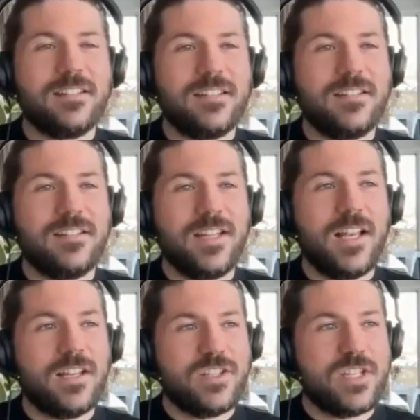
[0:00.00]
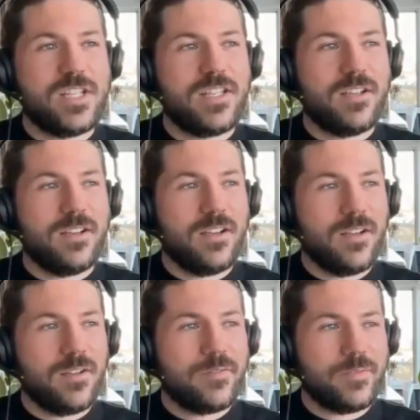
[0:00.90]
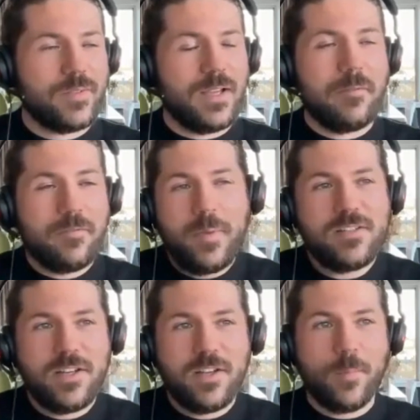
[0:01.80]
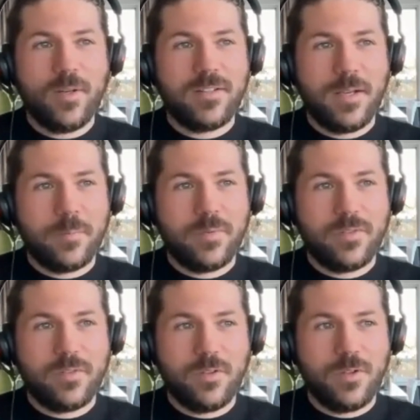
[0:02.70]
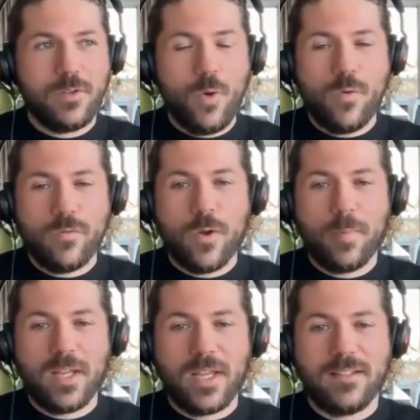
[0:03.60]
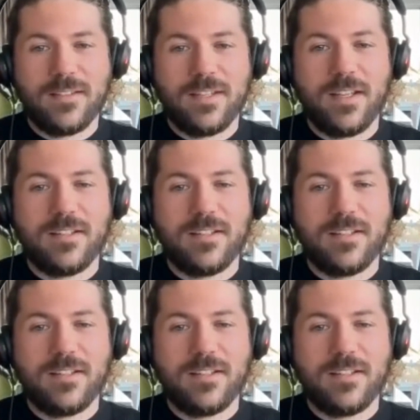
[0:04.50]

this analogy of I've mentioned it a couple of times, not overcomplicating it. And